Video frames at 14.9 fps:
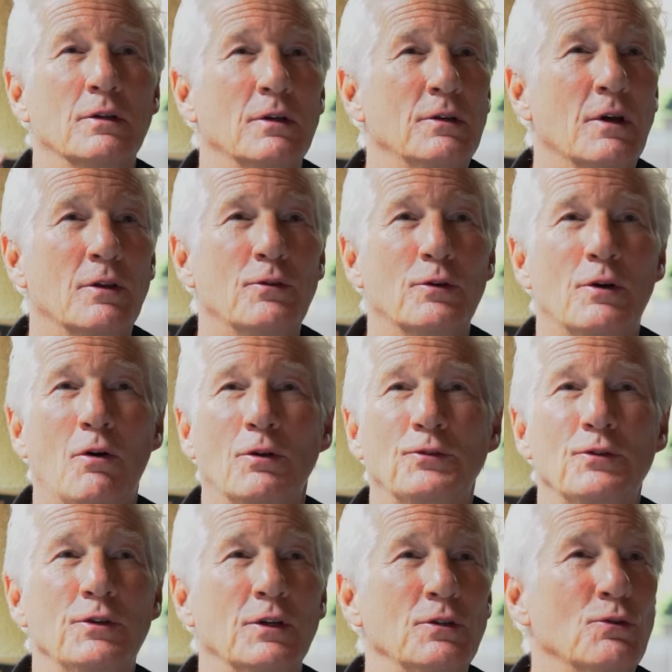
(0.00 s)
another
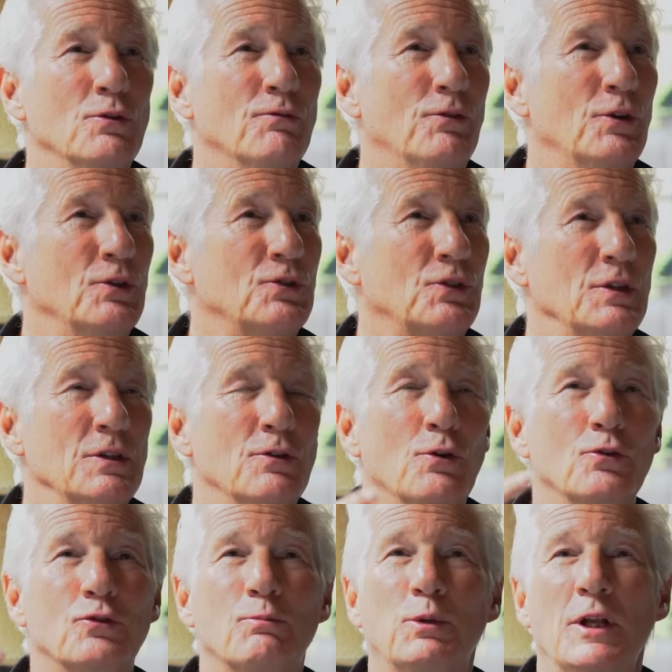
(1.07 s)
alternate universe, and
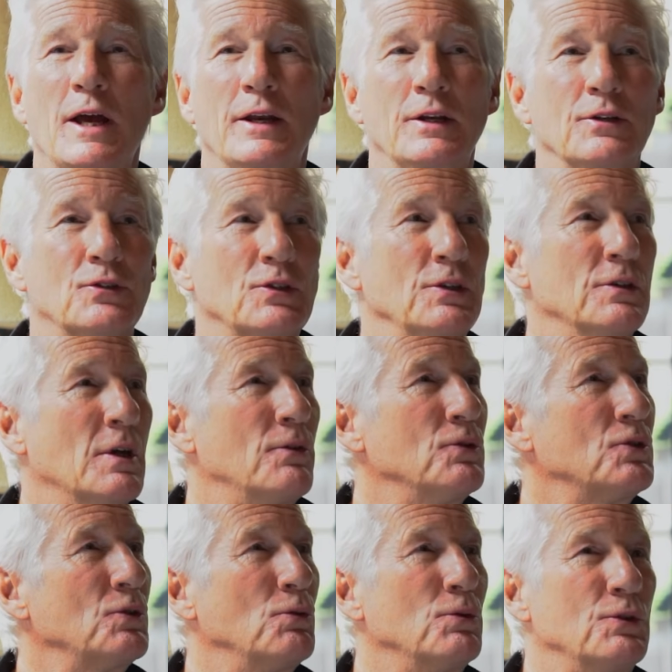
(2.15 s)
those planets, and another
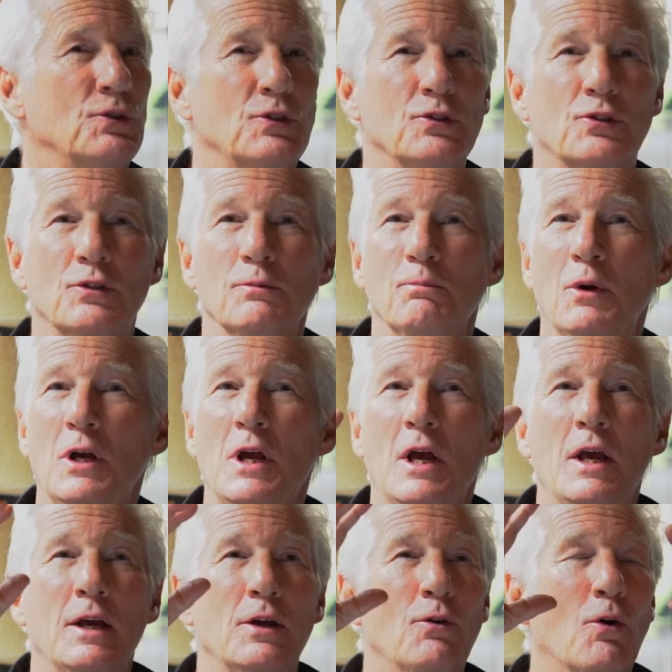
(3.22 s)
solar system,
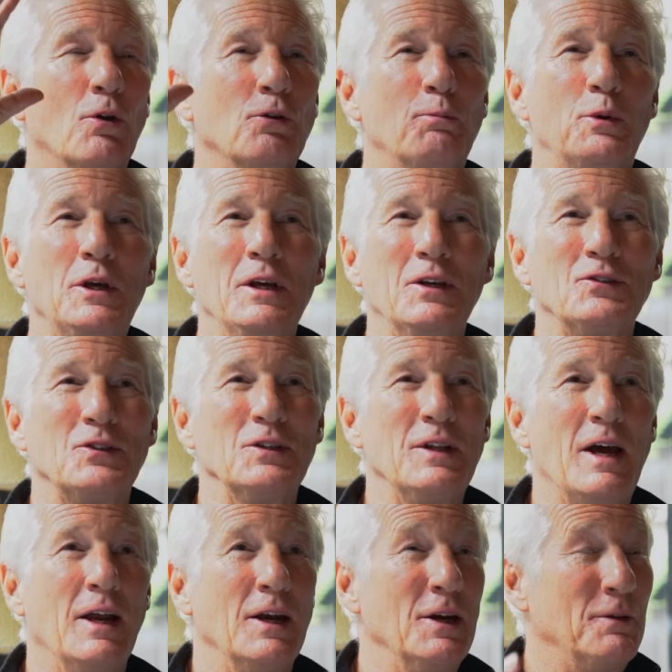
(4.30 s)
and all the beings in
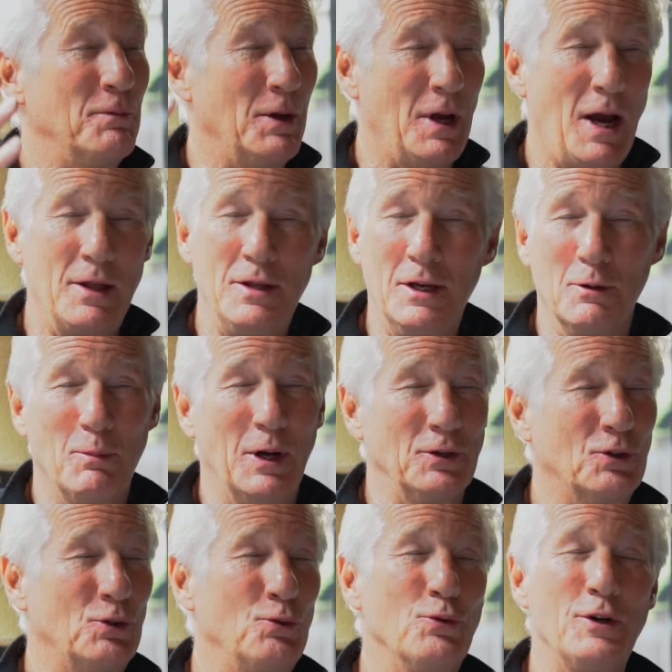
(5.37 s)
that. And I think about
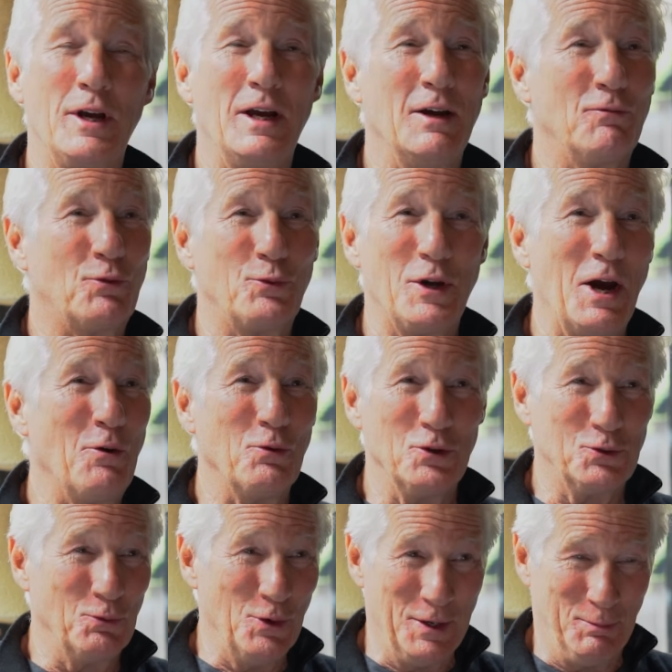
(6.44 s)
2.5, 3
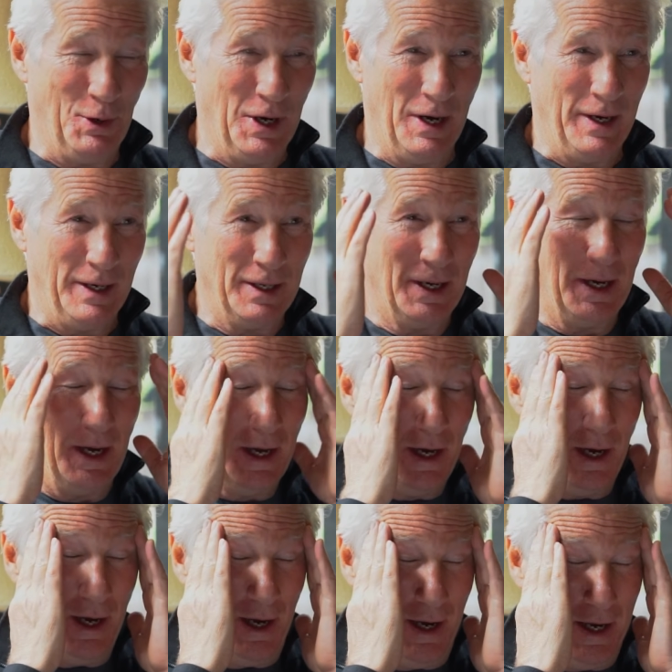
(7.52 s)
hours went by,
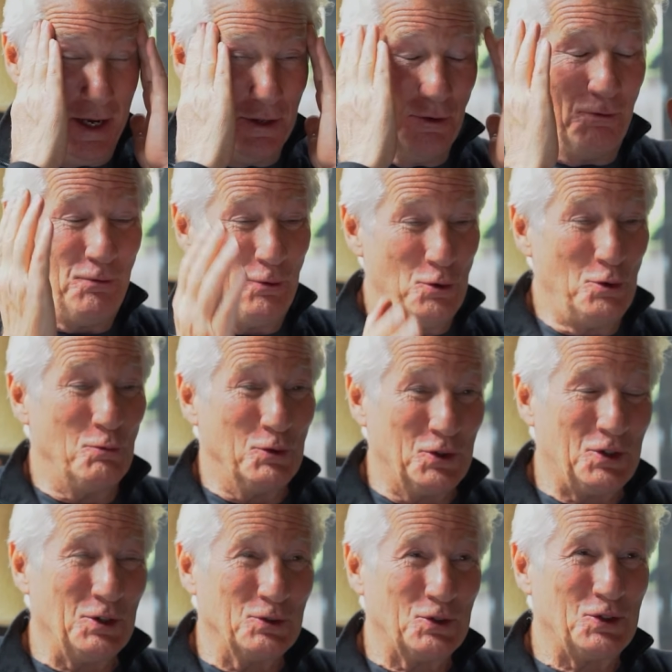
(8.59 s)
and the food was
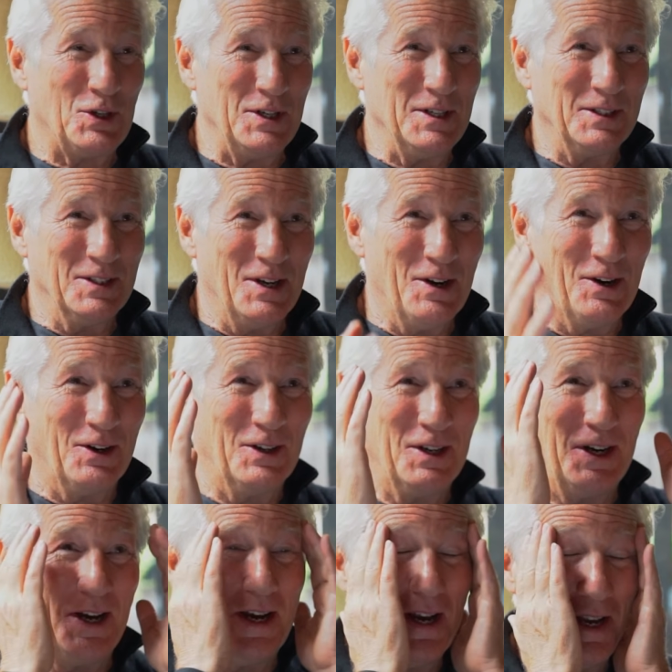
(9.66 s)
still sitting there.
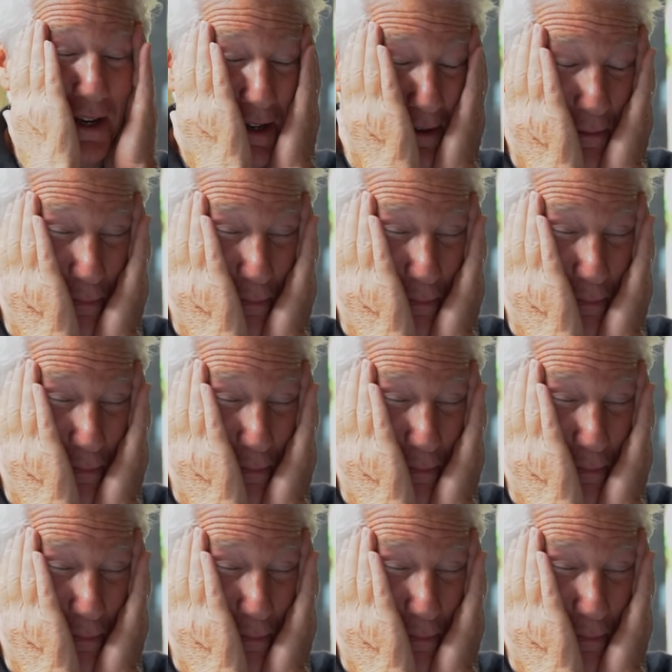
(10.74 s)
And